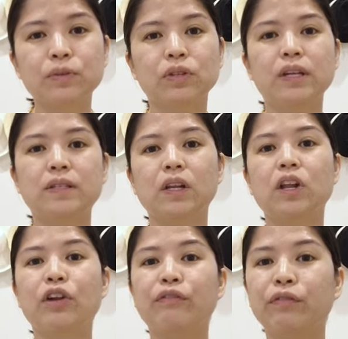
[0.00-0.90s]
So they sell a
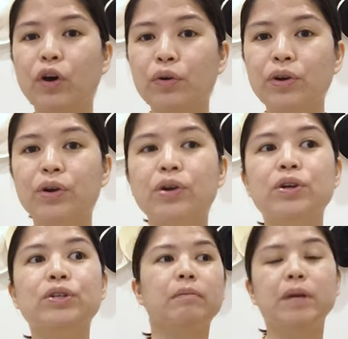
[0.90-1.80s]
lot of
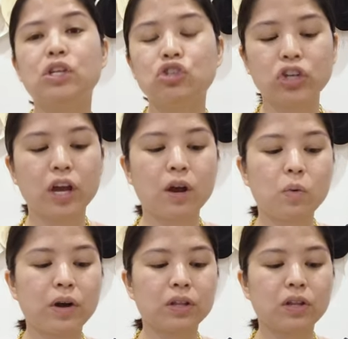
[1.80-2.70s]
floaters, beach chair,
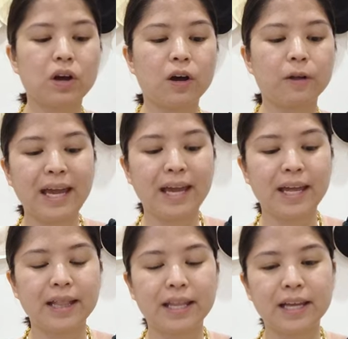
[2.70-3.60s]
whatnot,
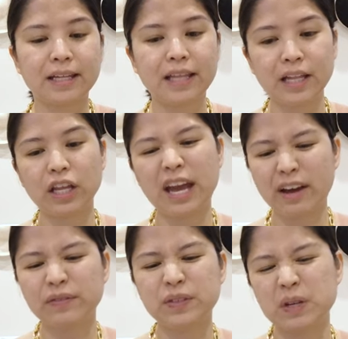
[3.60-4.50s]
and then they
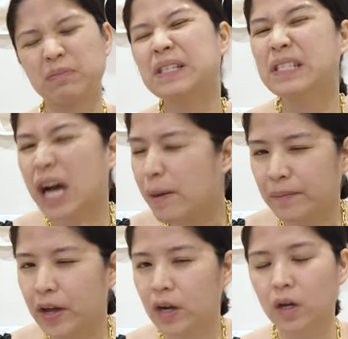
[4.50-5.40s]
have some
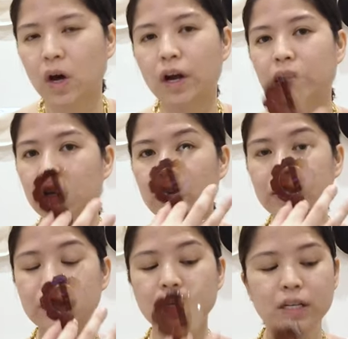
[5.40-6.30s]
not a lot,
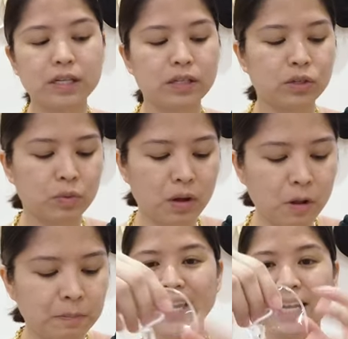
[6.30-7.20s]
sunnies as
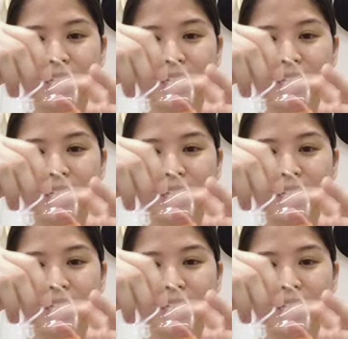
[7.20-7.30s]
well. And